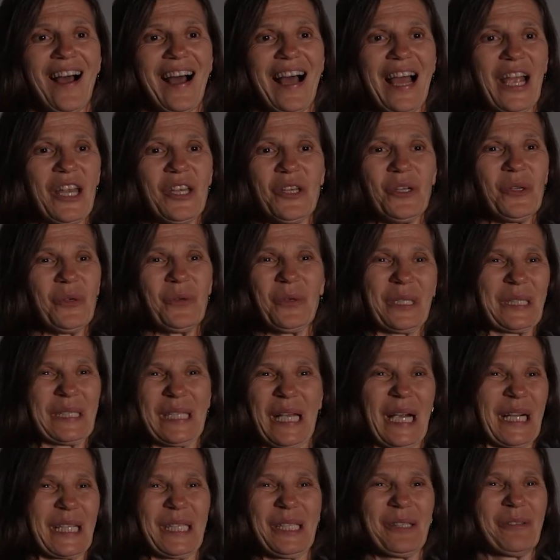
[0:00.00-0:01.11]
I knew
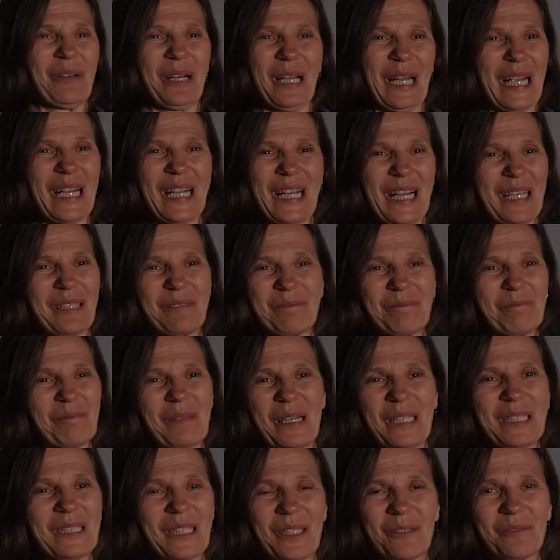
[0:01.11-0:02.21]
exactly what I got
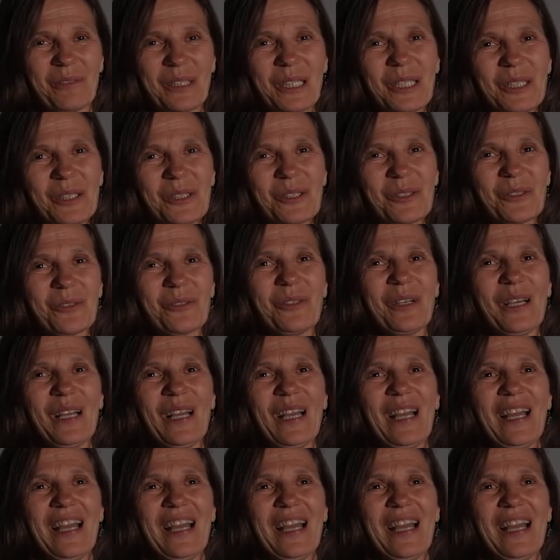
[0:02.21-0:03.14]
myself into.